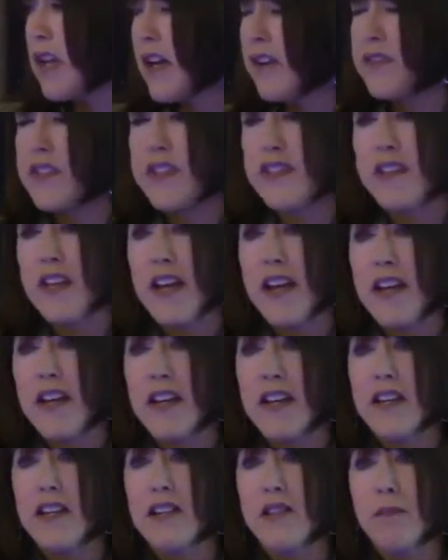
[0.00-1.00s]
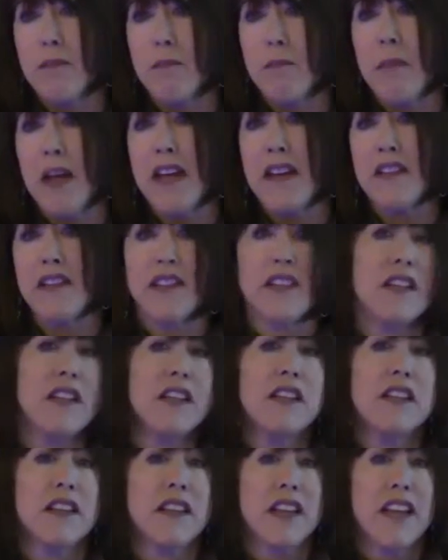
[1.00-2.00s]
have to say it's meant
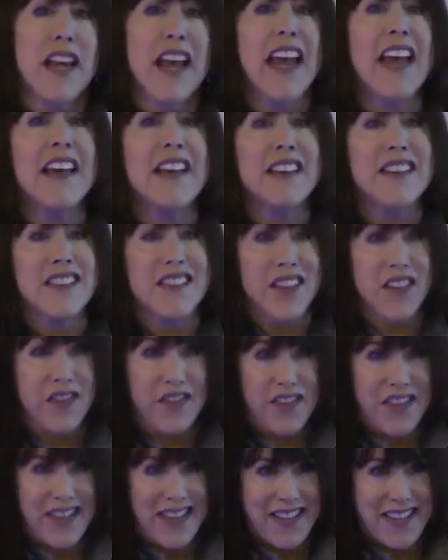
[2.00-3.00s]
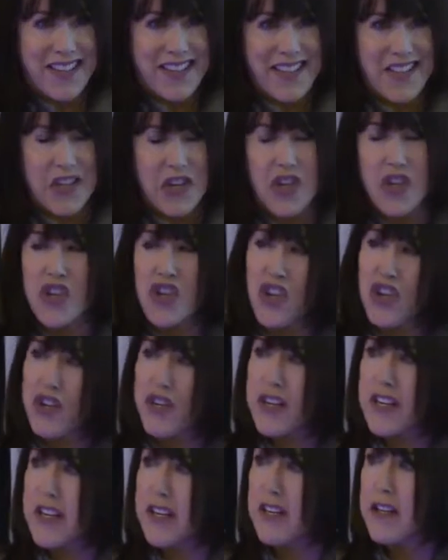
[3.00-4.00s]
in the end of this
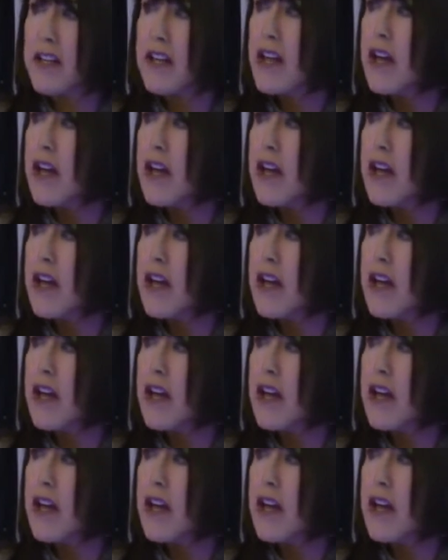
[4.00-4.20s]
journey